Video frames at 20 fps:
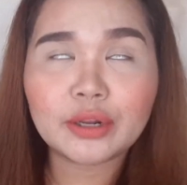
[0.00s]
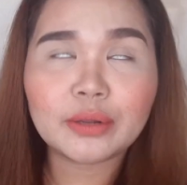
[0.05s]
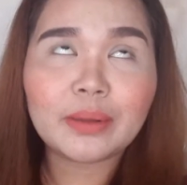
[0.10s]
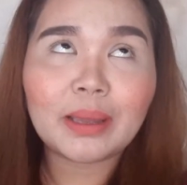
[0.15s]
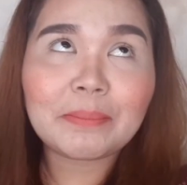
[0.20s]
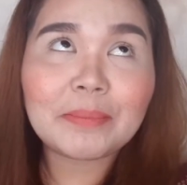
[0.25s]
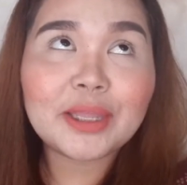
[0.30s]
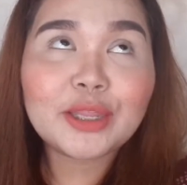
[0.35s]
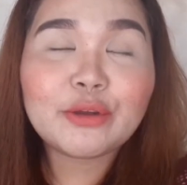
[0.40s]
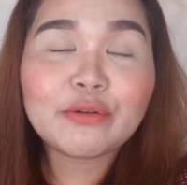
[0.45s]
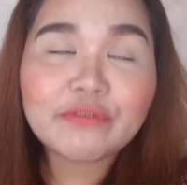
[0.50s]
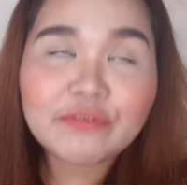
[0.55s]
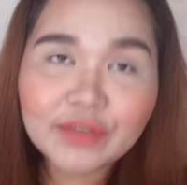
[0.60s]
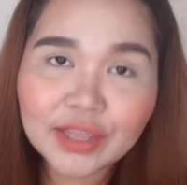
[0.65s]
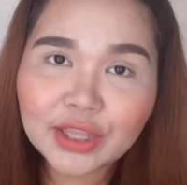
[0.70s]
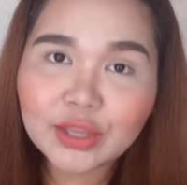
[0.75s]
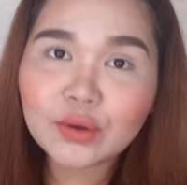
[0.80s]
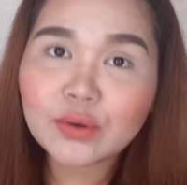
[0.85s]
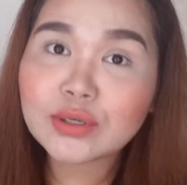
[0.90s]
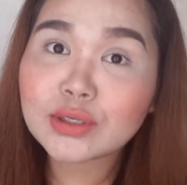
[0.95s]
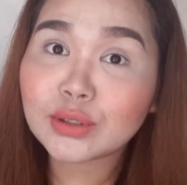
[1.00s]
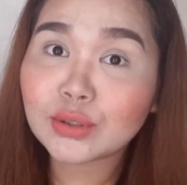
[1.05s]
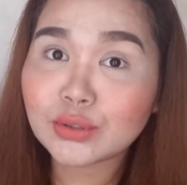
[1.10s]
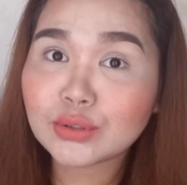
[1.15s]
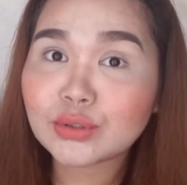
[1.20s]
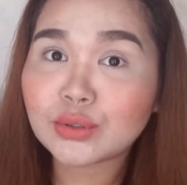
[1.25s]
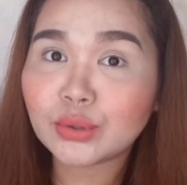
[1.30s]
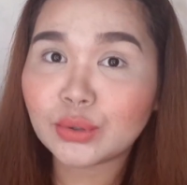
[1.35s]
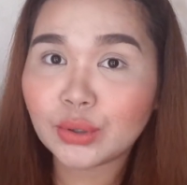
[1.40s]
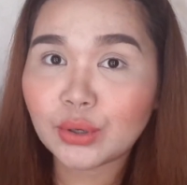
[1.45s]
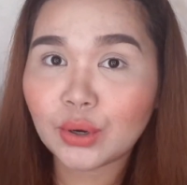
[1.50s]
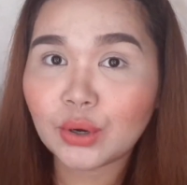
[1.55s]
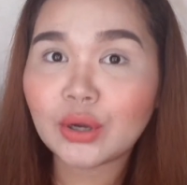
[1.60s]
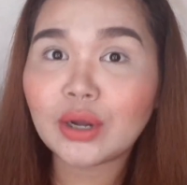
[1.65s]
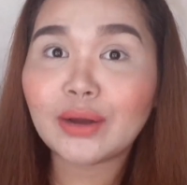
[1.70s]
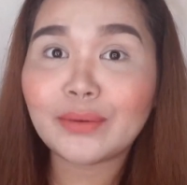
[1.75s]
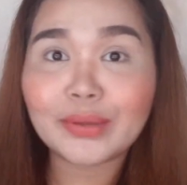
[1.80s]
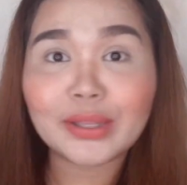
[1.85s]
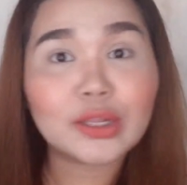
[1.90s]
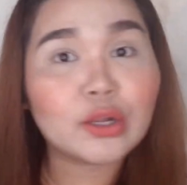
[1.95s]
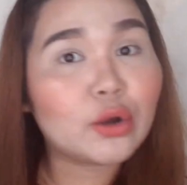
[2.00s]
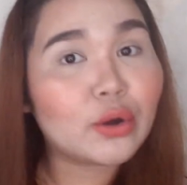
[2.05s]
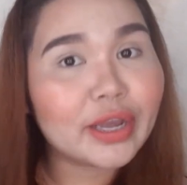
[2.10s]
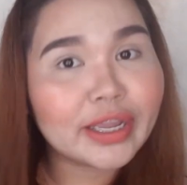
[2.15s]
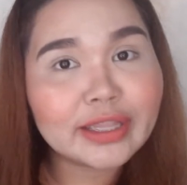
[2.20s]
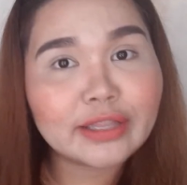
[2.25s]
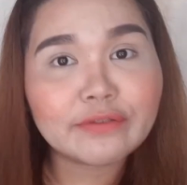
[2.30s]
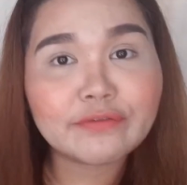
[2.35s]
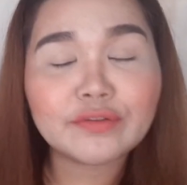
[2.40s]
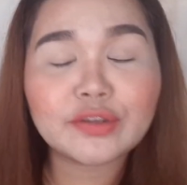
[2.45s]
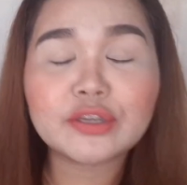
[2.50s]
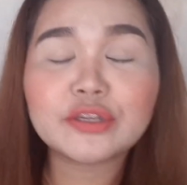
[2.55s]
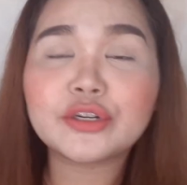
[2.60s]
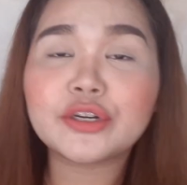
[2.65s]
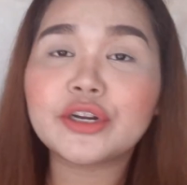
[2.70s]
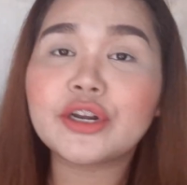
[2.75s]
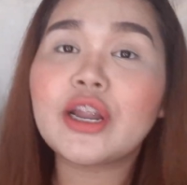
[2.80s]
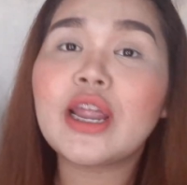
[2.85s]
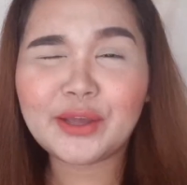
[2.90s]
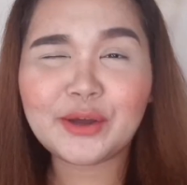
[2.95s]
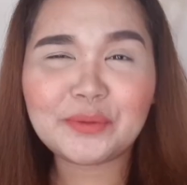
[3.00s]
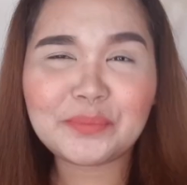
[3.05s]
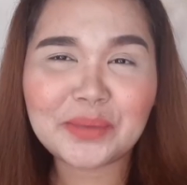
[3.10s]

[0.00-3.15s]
Or, I mean, yung video na gusto nyong gawin ko in the future.